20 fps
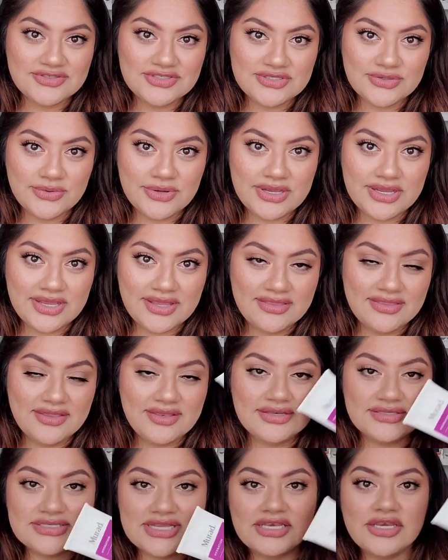used to it, and
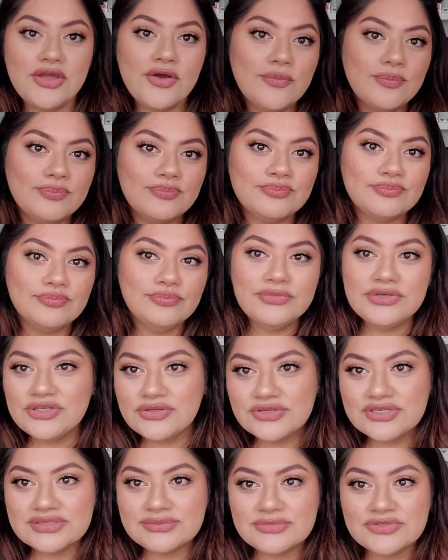then it's like, nope,
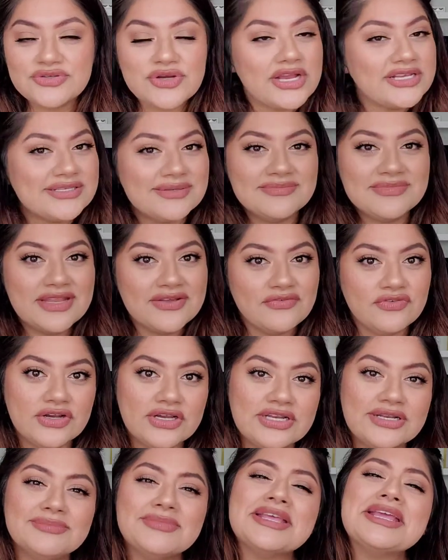do try something
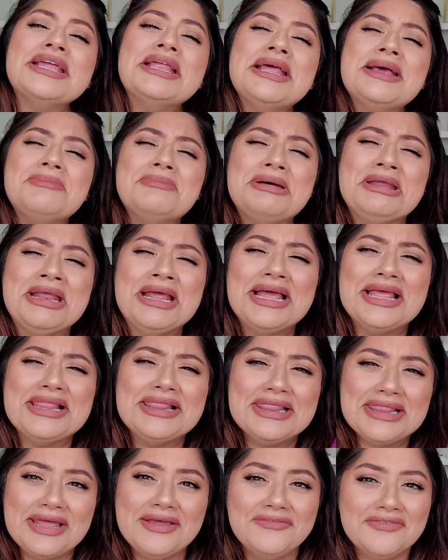different. I'm like, hey,
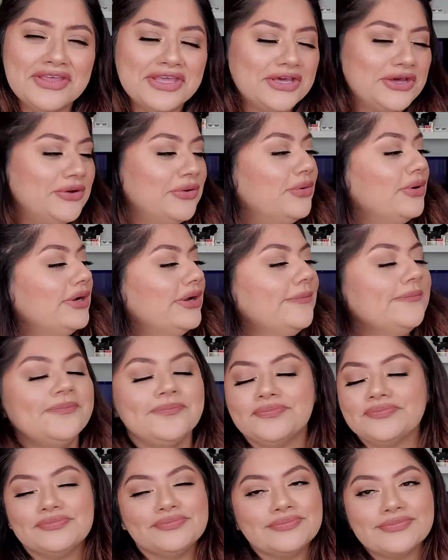love you.
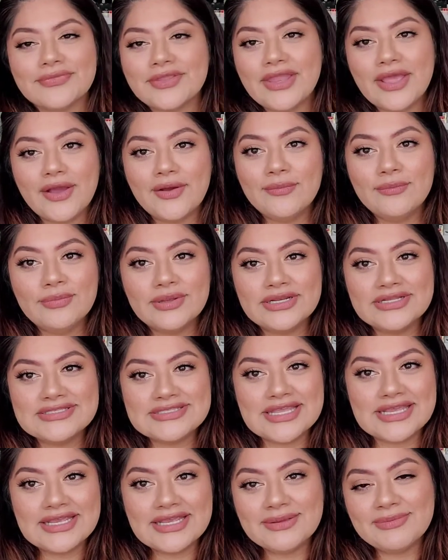No, but
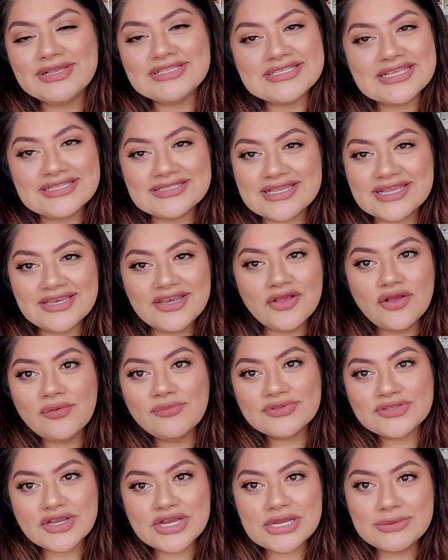it's like my skin's like, no,
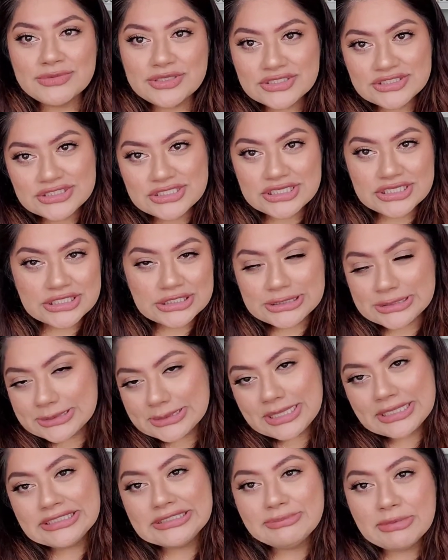I'm sorry, I'm used to
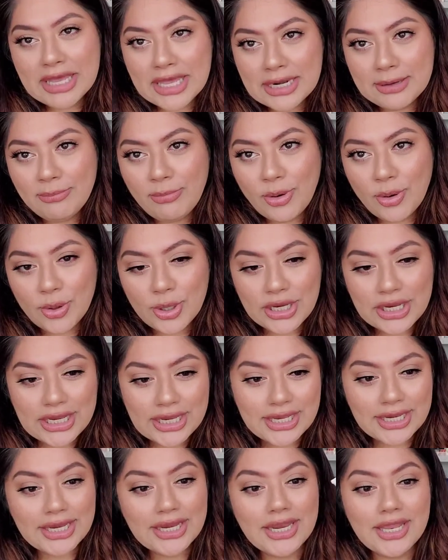you. It's kind of
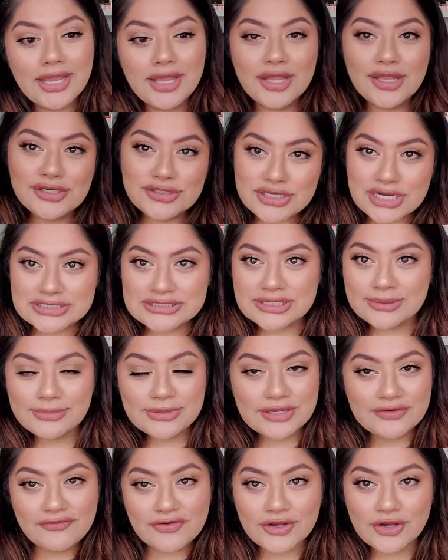boring. Try
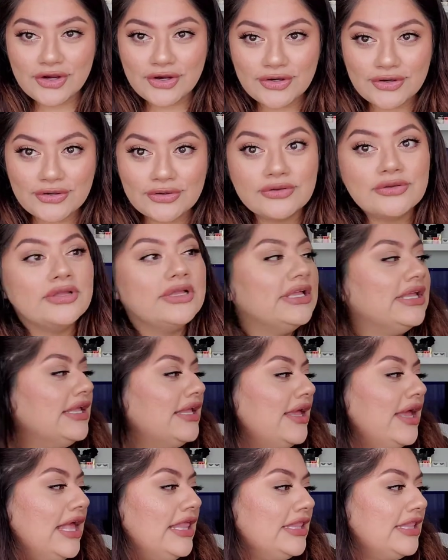something different, girl.
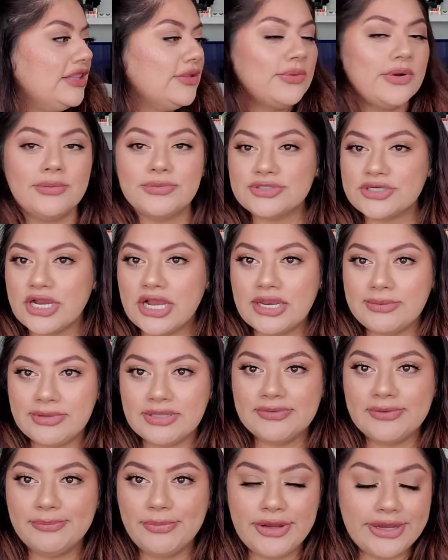And then the one I'm trying
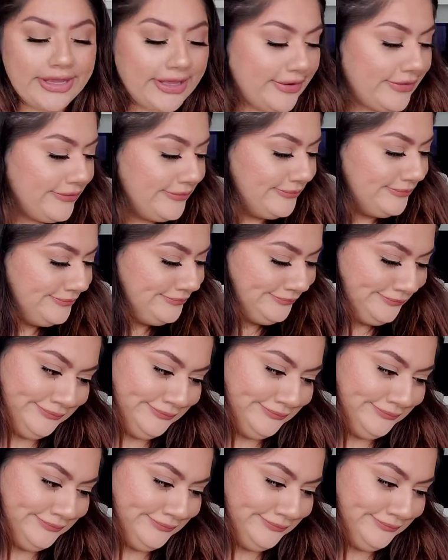makes me break out.